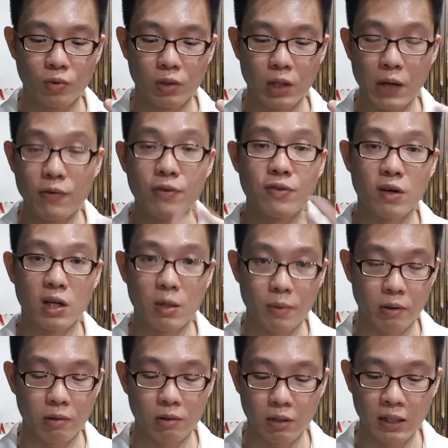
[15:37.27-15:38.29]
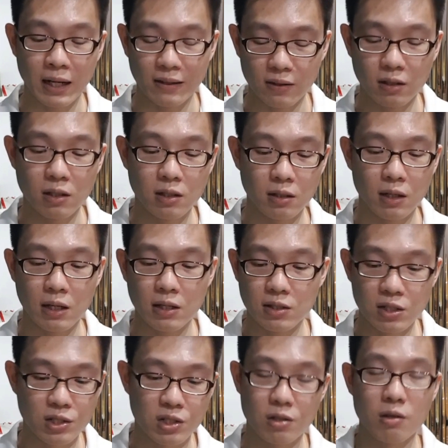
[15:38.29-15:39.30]
never thought about cutting it and
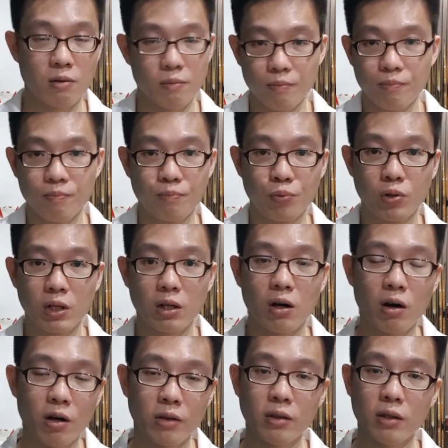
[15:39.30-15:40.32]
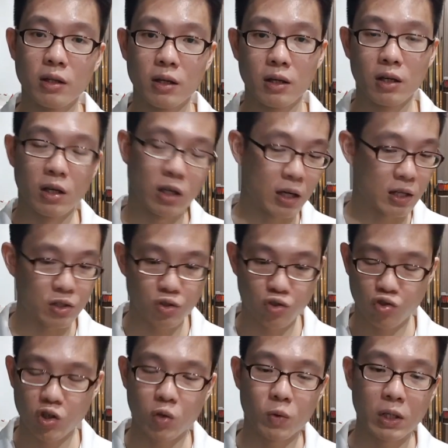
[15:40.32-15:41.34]
just put it on and
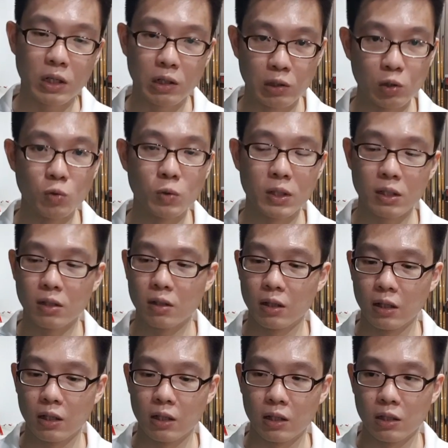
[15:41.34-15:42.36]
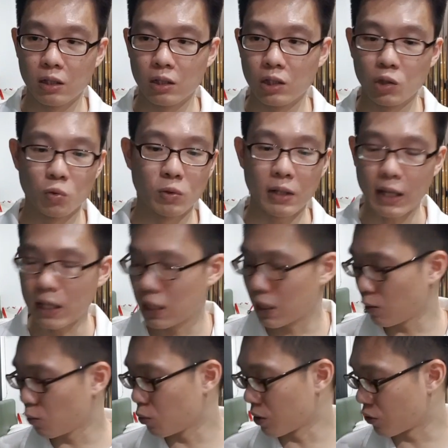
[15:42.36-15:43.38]
straight away glue it, you will end
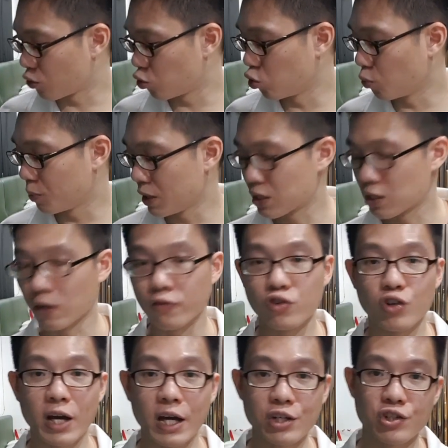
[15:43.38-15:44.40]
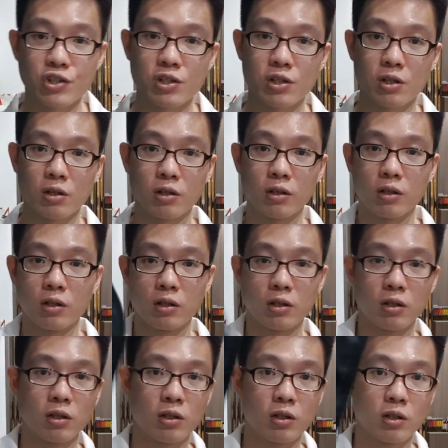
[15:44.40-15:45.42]
up with 2 pieces of trash,
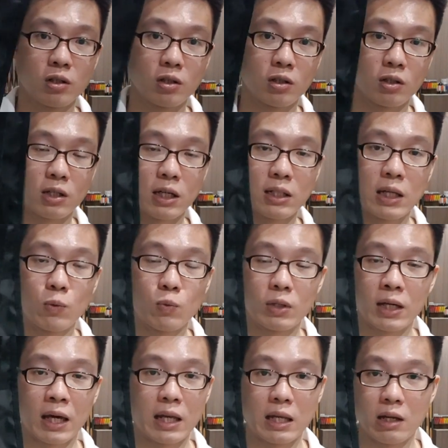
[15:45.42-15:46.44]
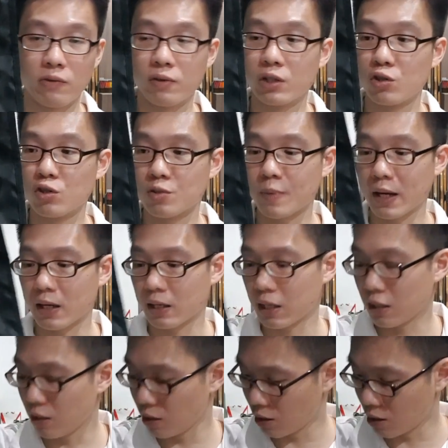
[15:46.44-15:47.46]
okay, that we can never use back
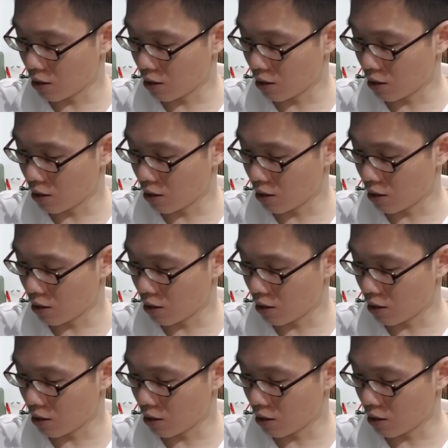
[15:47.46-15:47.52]
again.